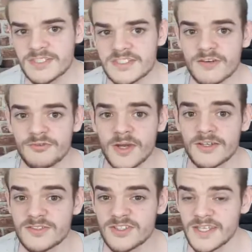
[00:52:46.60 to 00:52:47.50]
be stuff where
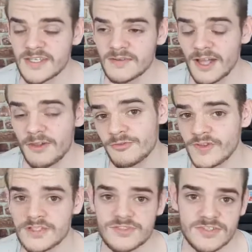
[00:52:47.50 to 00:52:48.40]
I'm doing health and
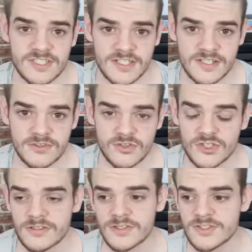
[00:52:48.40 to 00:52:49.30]
fitness
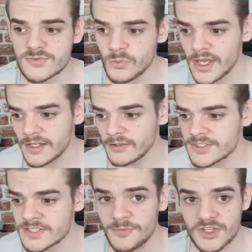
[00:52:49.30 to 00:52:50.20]
research as well,
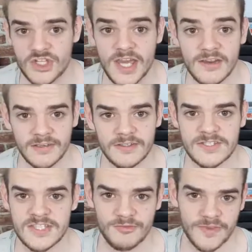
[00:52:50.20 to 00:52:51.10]
so I'll be sharing
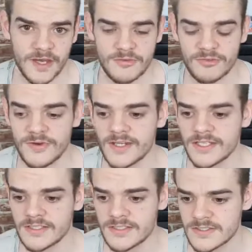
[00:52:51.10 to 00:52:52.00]
stuff that I
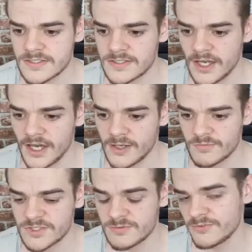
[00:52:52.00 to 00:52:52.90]
find,
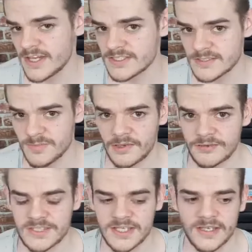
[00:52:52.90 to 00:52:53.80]
some facts
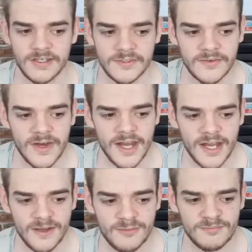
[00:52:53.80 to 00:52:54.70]
about it.
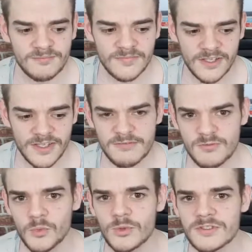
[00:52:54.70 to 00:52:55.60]
Like
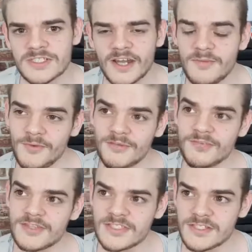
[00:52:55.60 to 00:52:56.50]
even water, I remember I
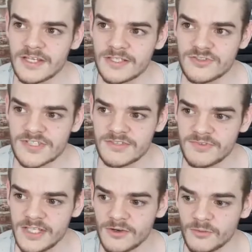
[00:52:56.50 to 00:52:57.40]
found an interesting
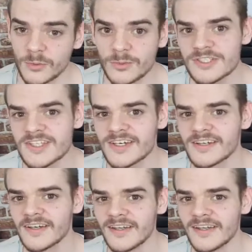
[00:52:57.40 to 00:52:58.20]
video on water,